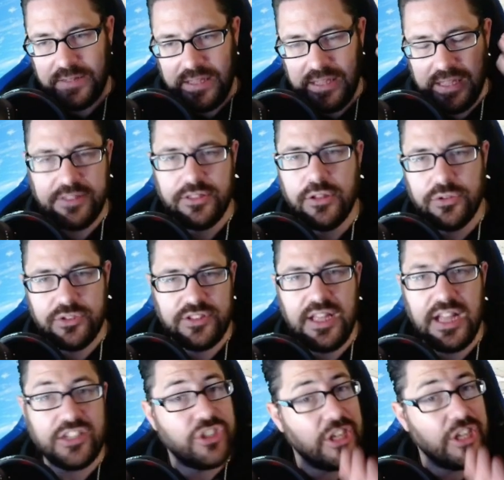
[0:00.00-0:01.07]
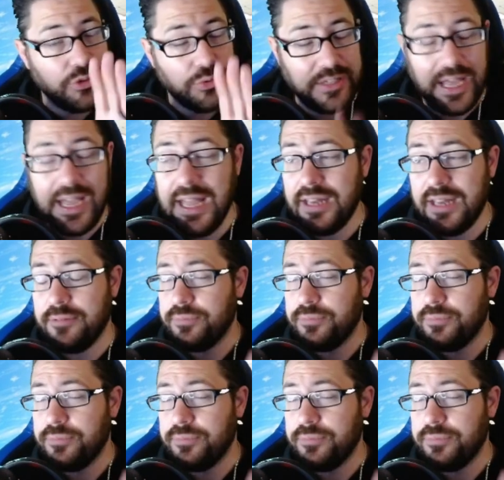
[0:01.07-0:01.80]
in those decks. Yes, you can.